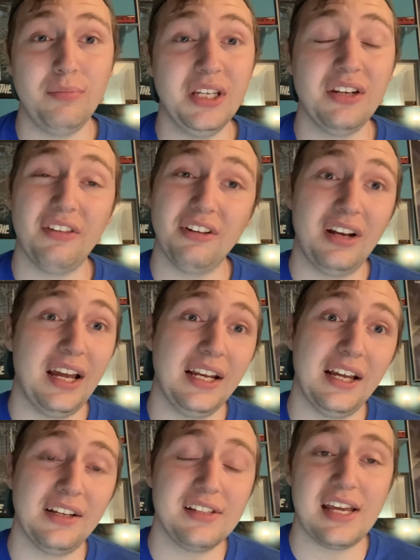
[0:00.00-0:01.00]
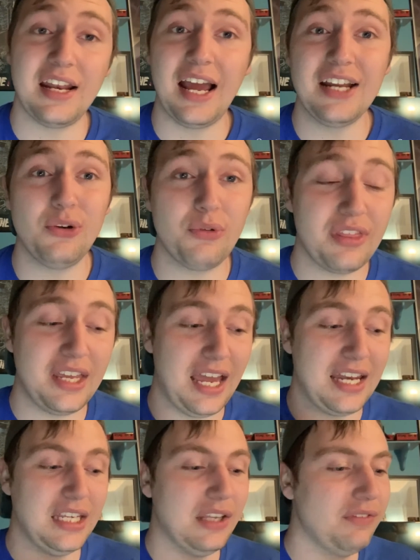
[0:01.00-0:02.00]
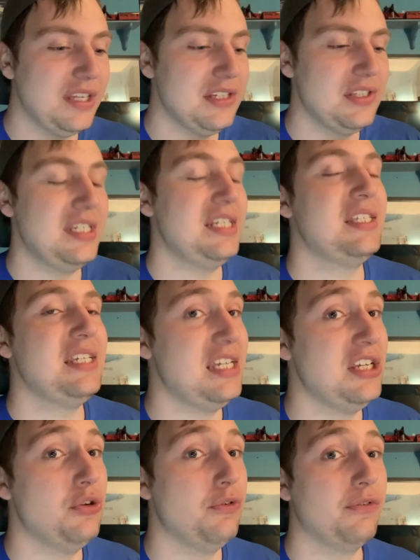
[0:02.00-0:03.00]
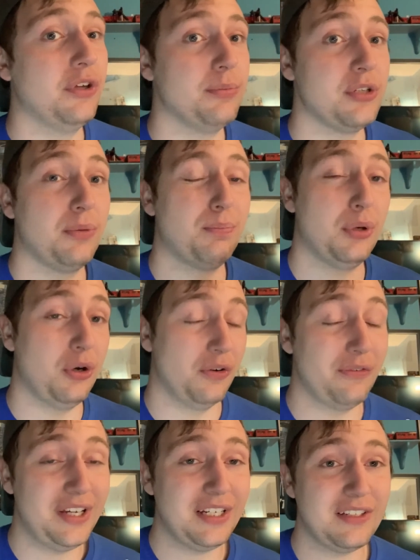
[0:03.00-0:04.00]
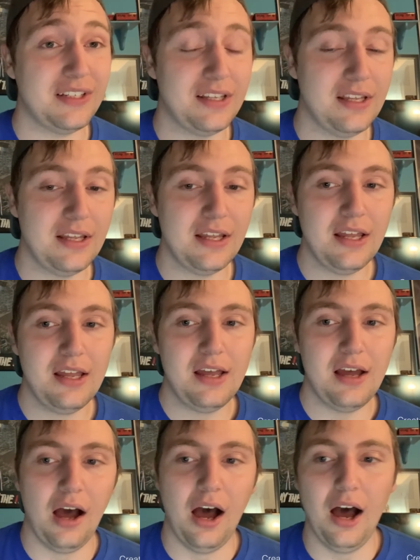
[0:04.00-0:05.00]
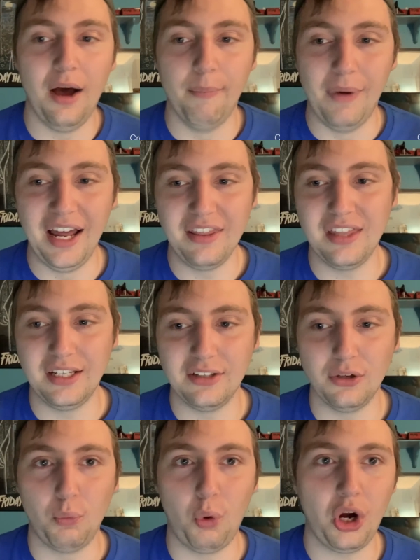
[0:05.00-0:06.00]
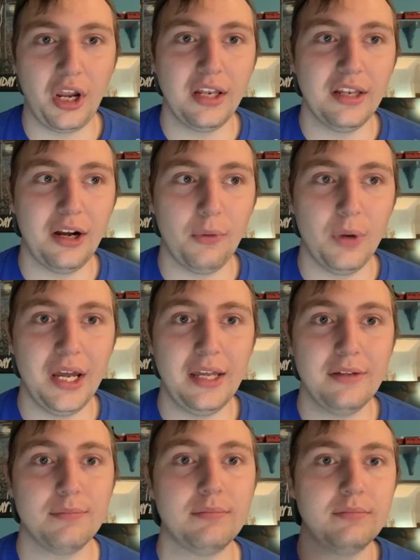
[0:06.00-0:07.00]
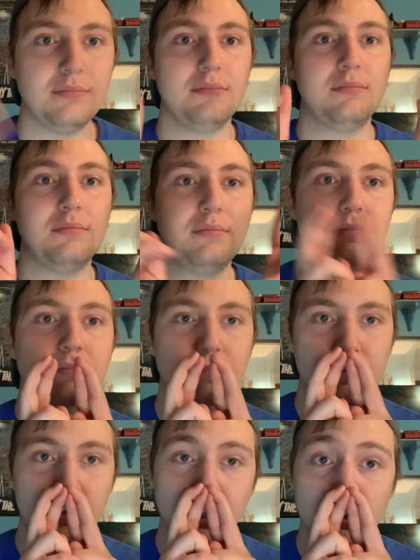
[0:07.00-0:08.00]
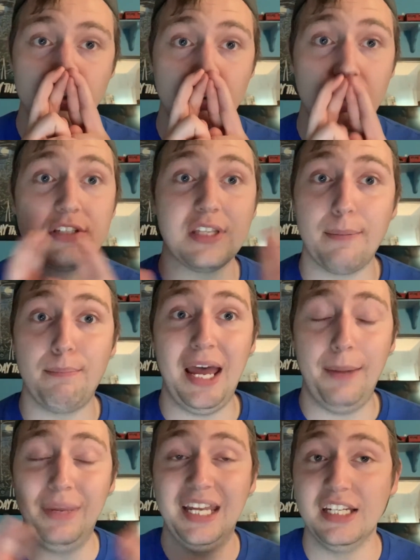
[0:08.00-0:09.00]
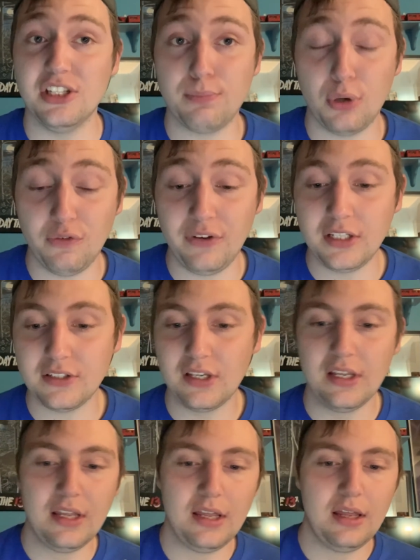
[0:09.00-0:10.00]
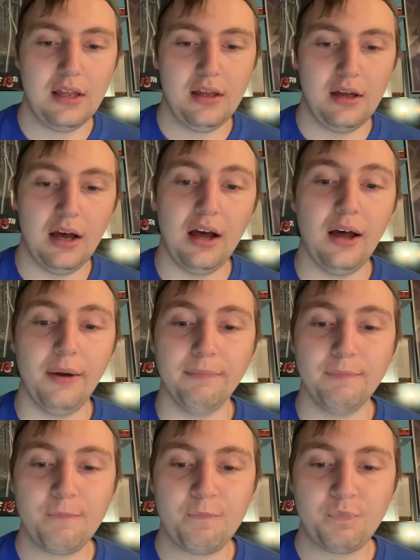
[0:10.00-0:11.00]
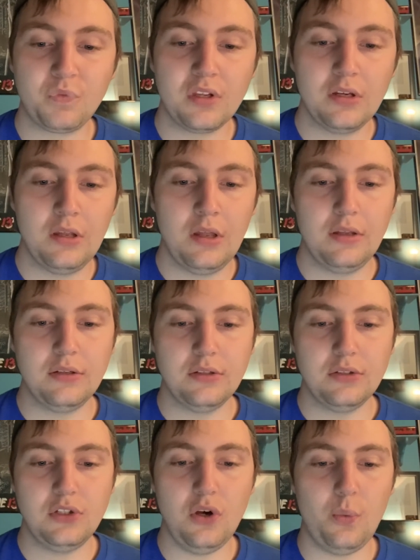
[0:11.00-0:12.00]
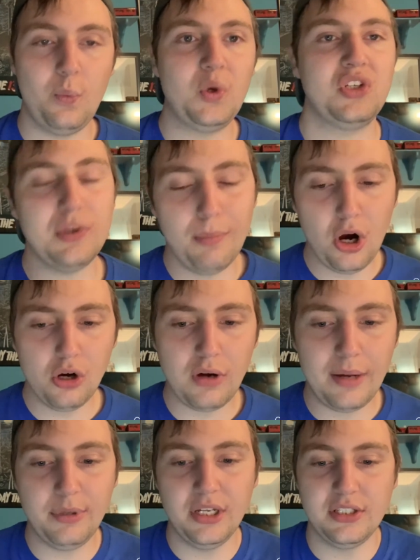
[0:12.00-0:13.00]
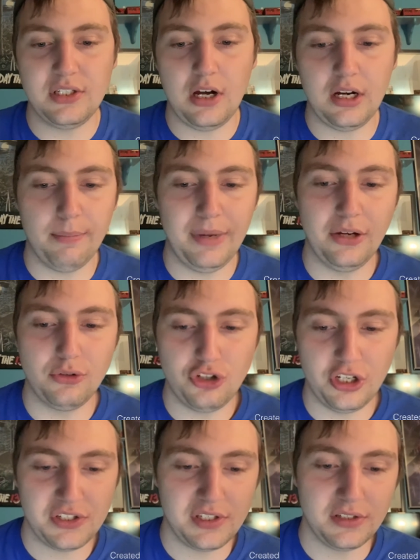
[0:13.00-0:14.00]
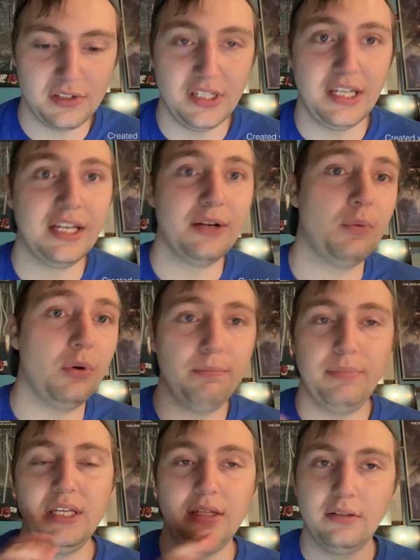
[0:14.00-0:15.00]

be another 9 out of 10. I don't think any of these DCEU films are perfect. I think they're working their way. Fingers crossed that Batman is perfect. So tomorrow I'm going to talk about Justice League, and it won't be